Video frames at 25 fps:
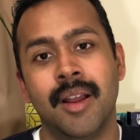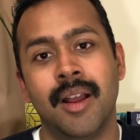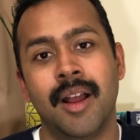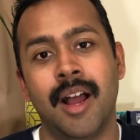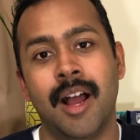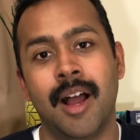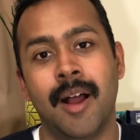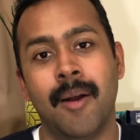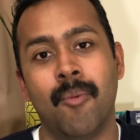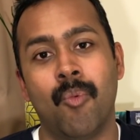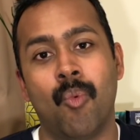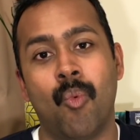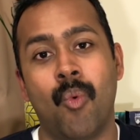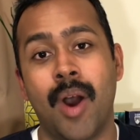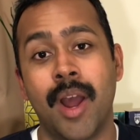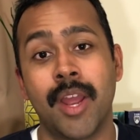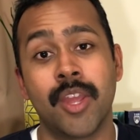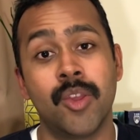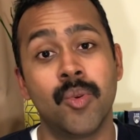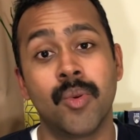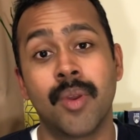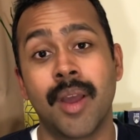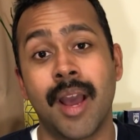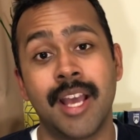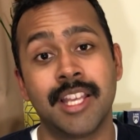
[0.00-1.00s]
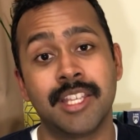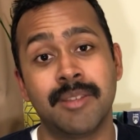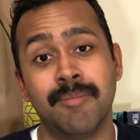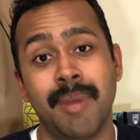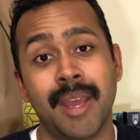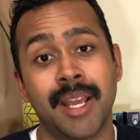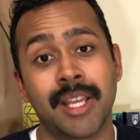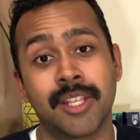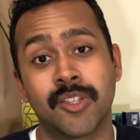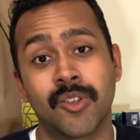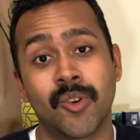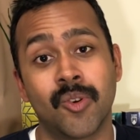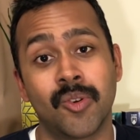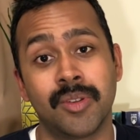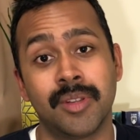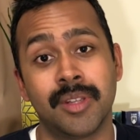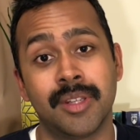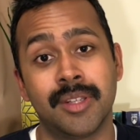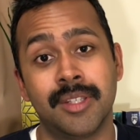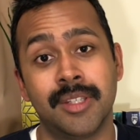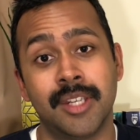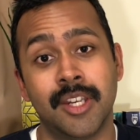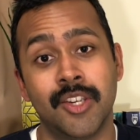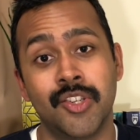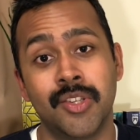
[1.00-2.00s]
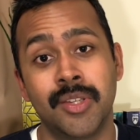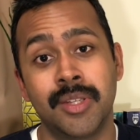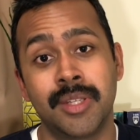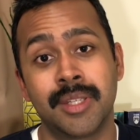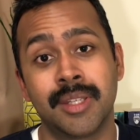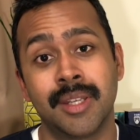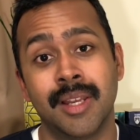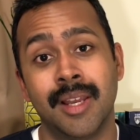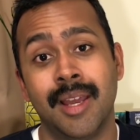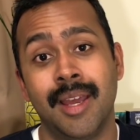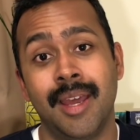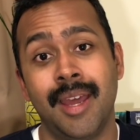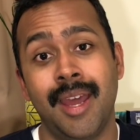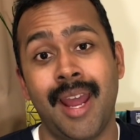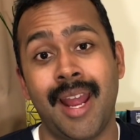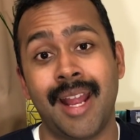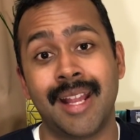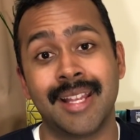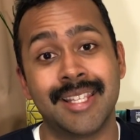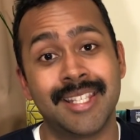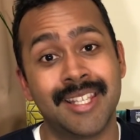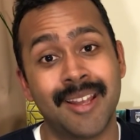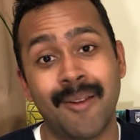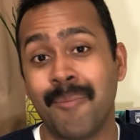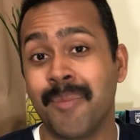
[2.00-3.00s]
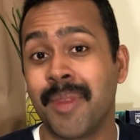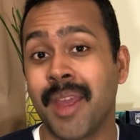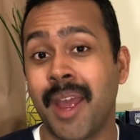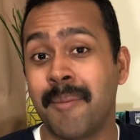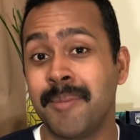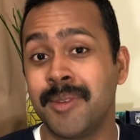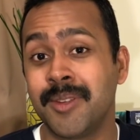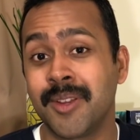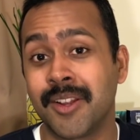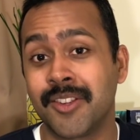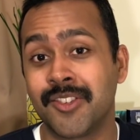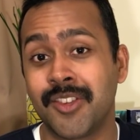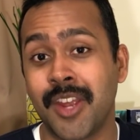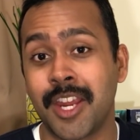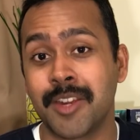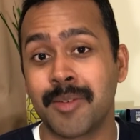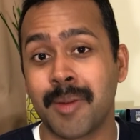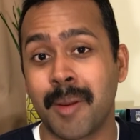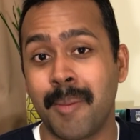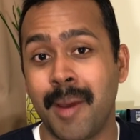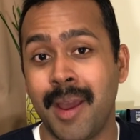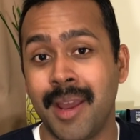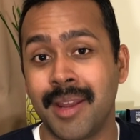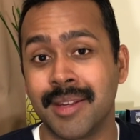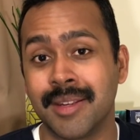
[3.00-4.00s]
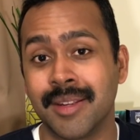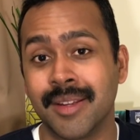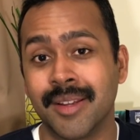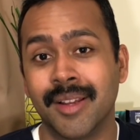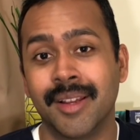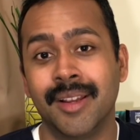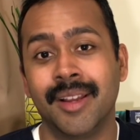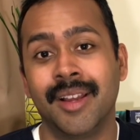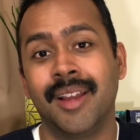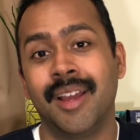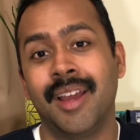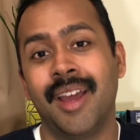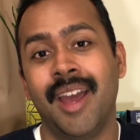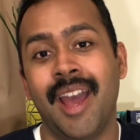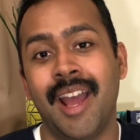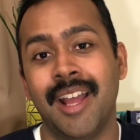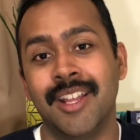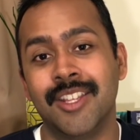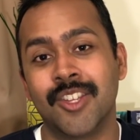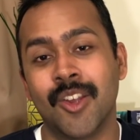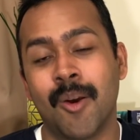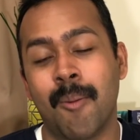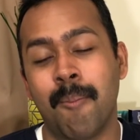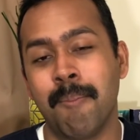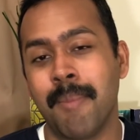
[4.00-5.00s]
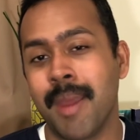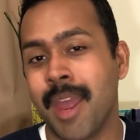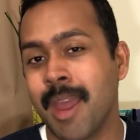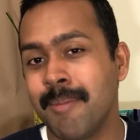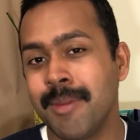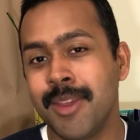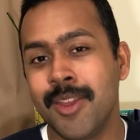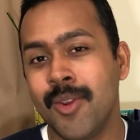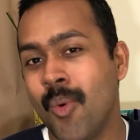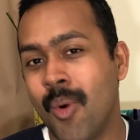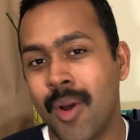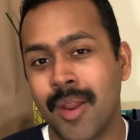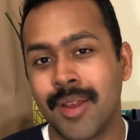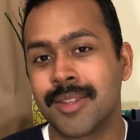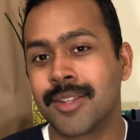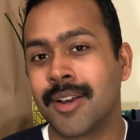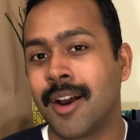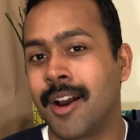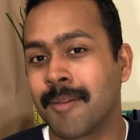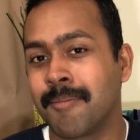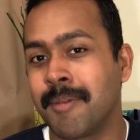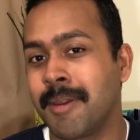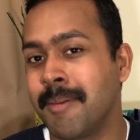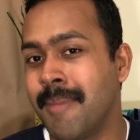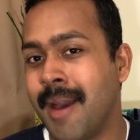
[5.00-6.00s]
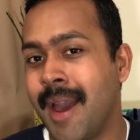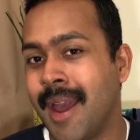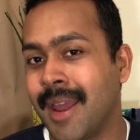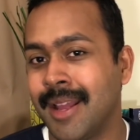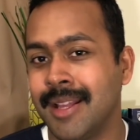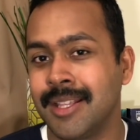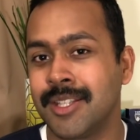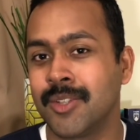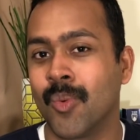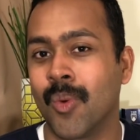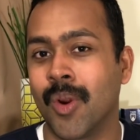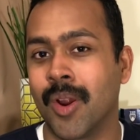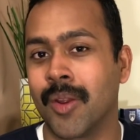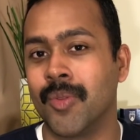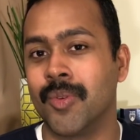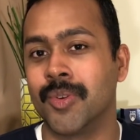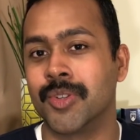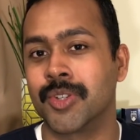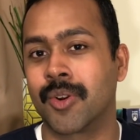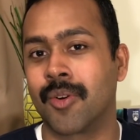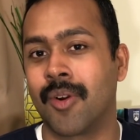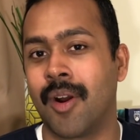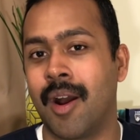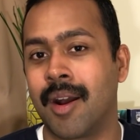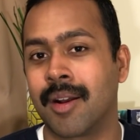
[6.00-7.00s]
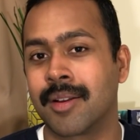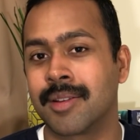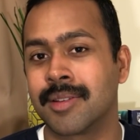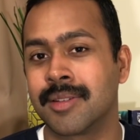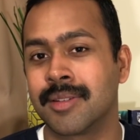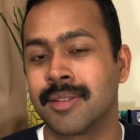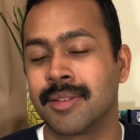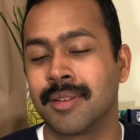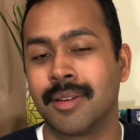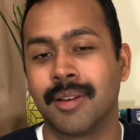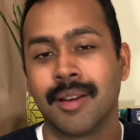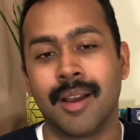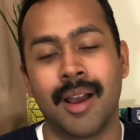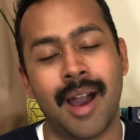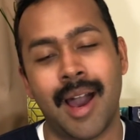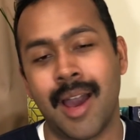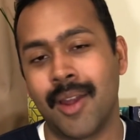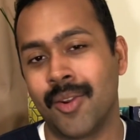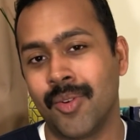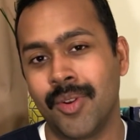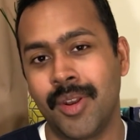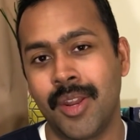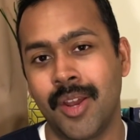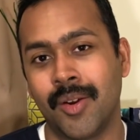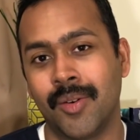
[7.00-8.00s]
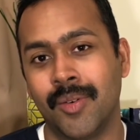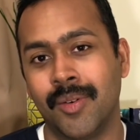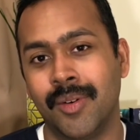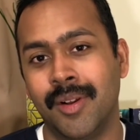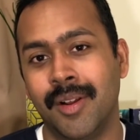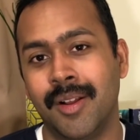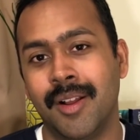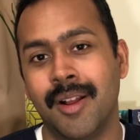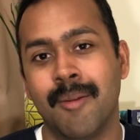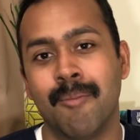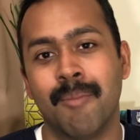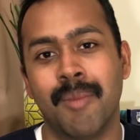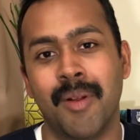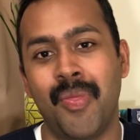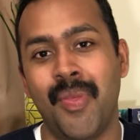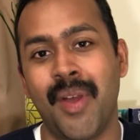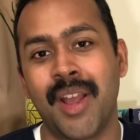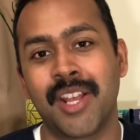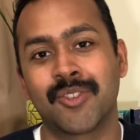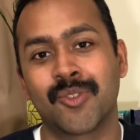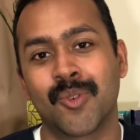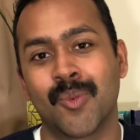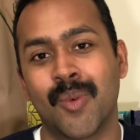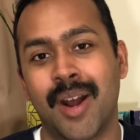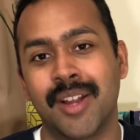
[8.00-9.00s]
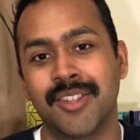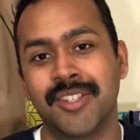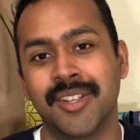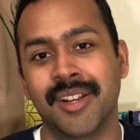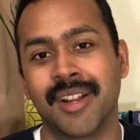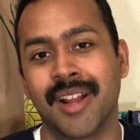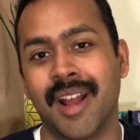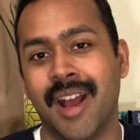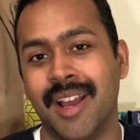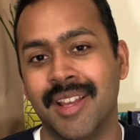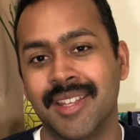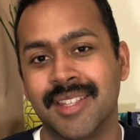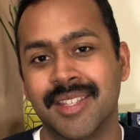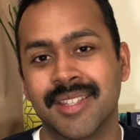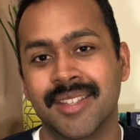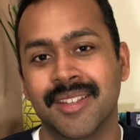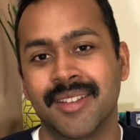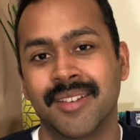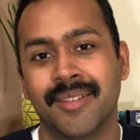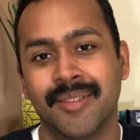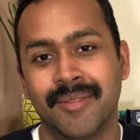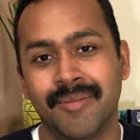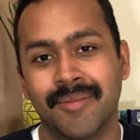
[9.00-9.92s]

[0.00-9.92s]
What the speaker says: why you guys make certain decisions, and sometimes you can change my mind. And so maybe you want to talk me back into wearing those Crocs. I don't know. But thanks for watching, guys.